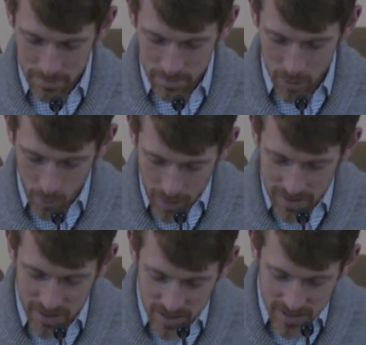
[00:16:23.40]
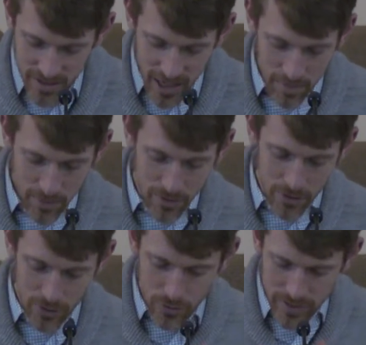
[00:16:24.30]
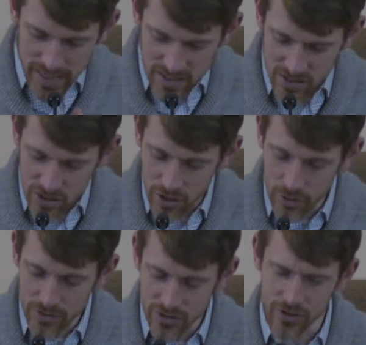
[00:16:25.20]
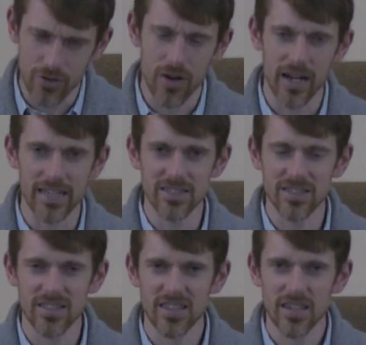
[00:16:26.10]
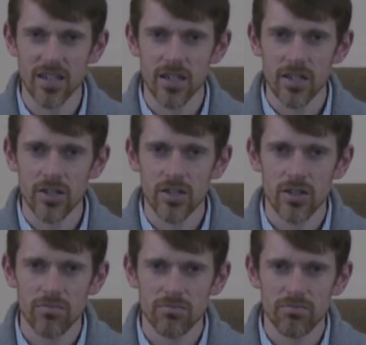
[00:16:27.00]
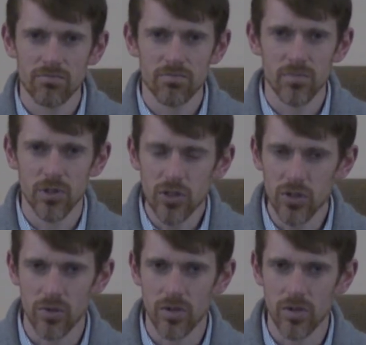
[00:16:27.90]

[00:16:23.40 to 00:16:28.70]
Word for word: But what does a disciple who gets close to Christ do?